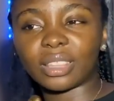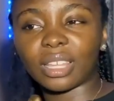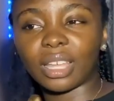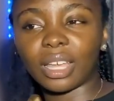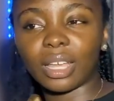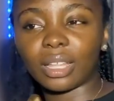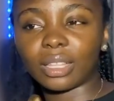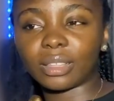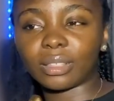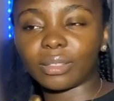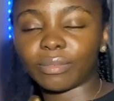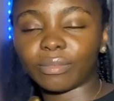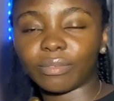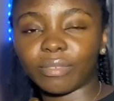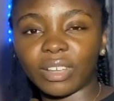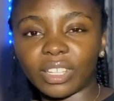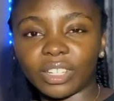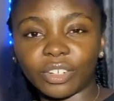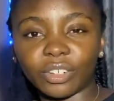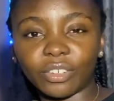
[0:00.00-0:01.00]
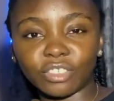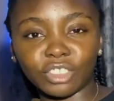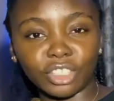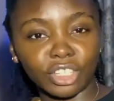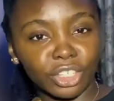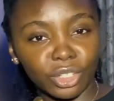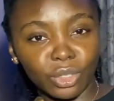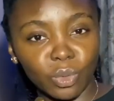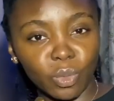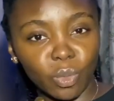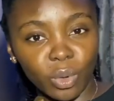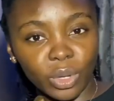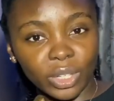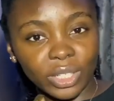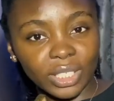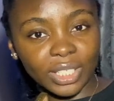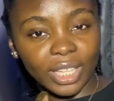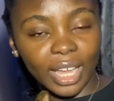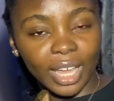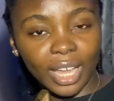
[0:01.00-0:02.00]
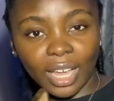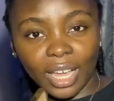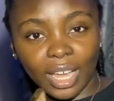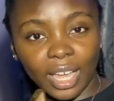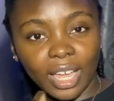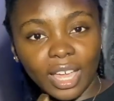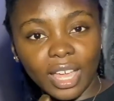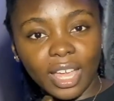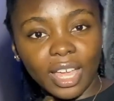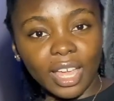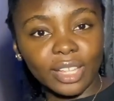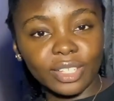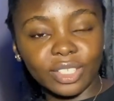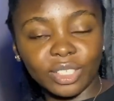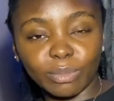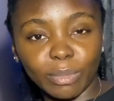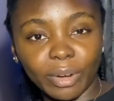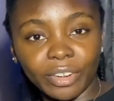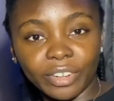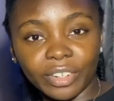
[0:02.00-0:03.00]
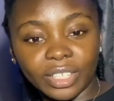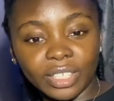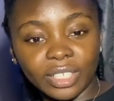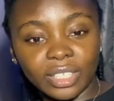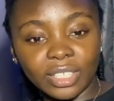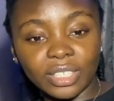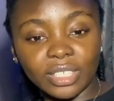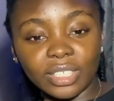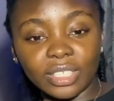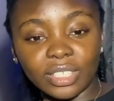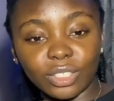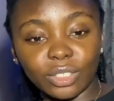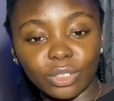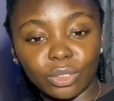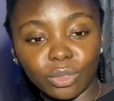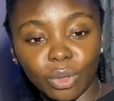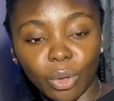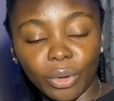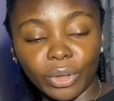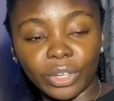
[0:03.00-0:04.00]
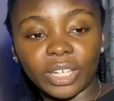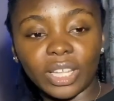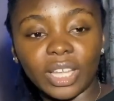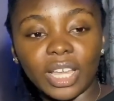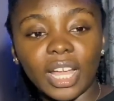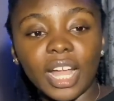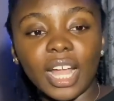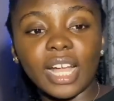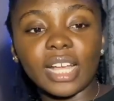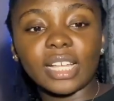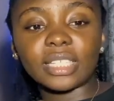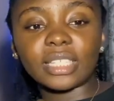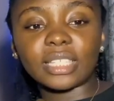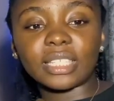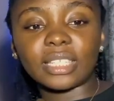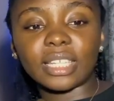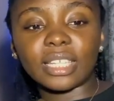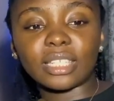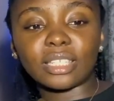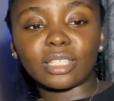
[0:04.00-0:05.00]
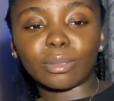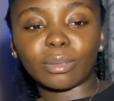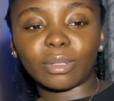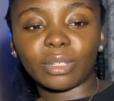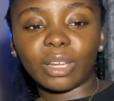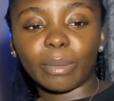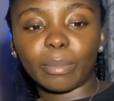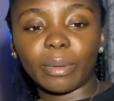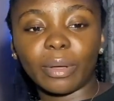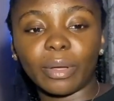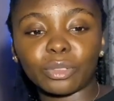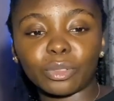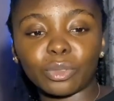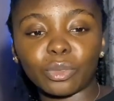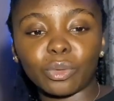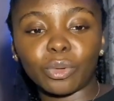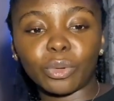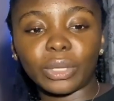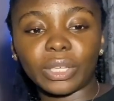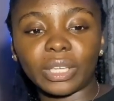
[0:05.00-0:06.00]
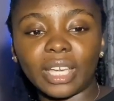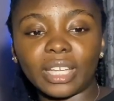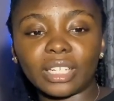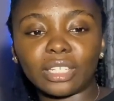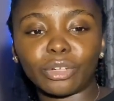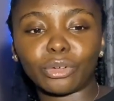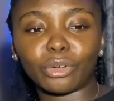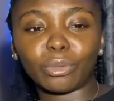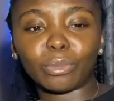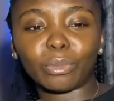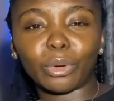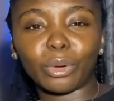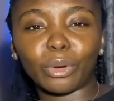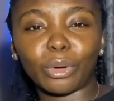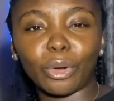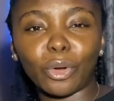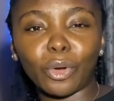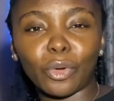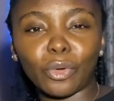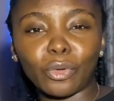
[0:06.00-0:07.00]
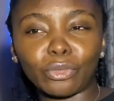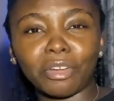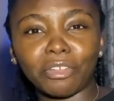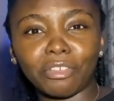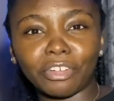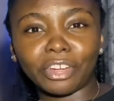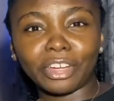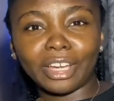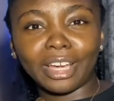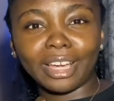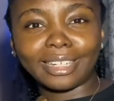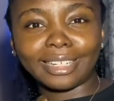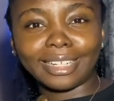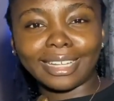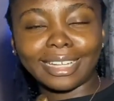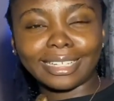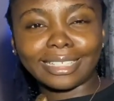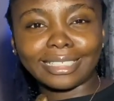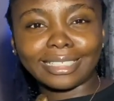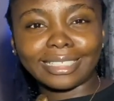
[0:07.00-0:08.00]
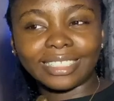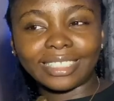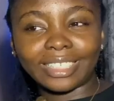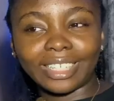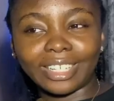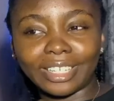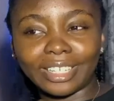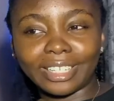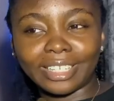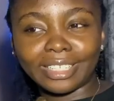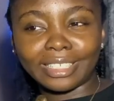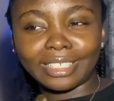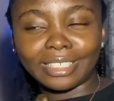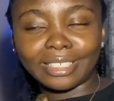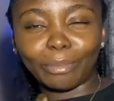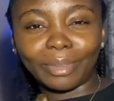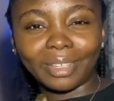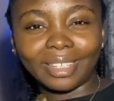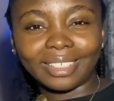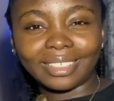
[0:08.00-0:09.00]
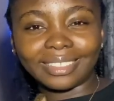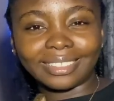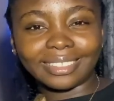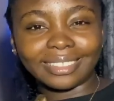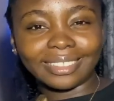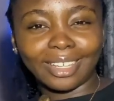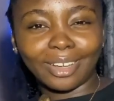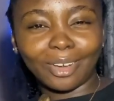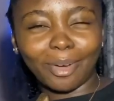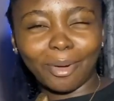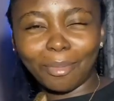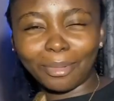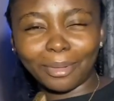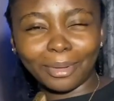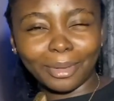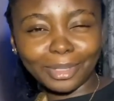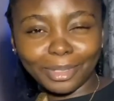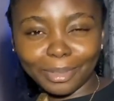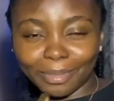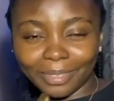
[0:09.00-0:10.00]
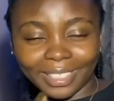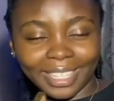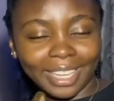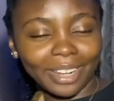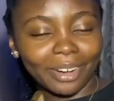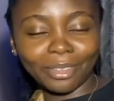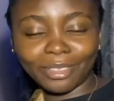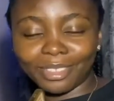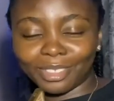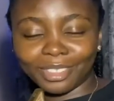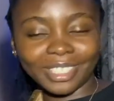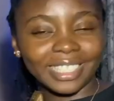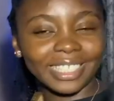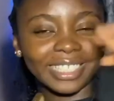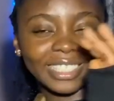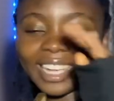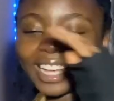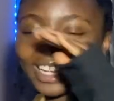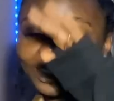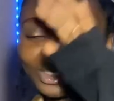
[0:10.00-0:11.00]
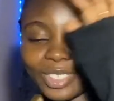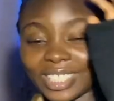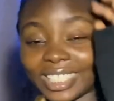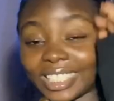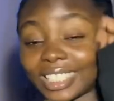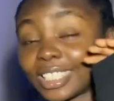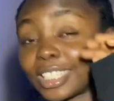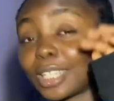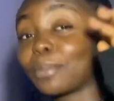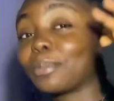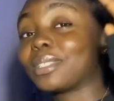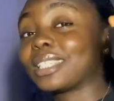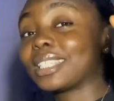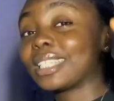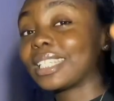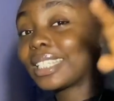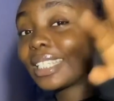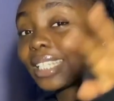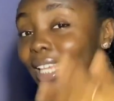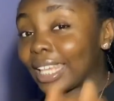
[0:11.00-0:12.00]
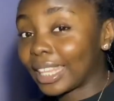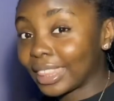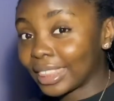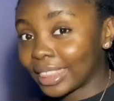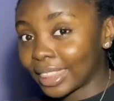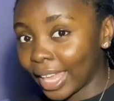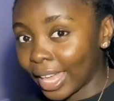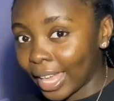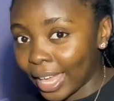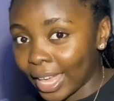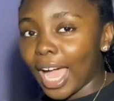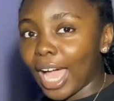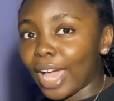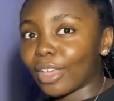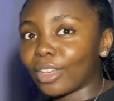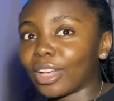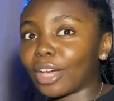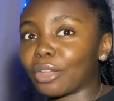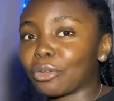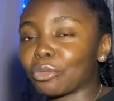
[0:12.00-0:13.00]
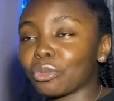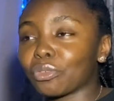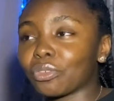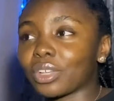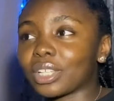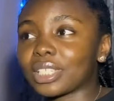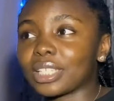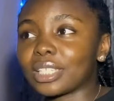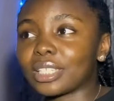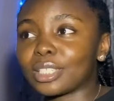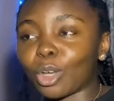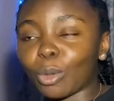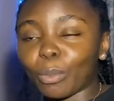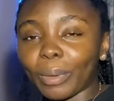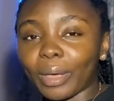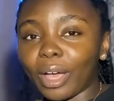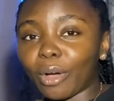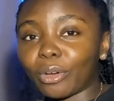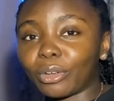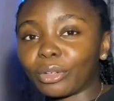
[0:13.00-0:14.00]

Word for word: that the father of Jane wants her to marry his son says something about oh he heard a rumor of Ryan and Jane being a couple or something. I don't know. She sha just chipped it in there, and you can obviously tell by how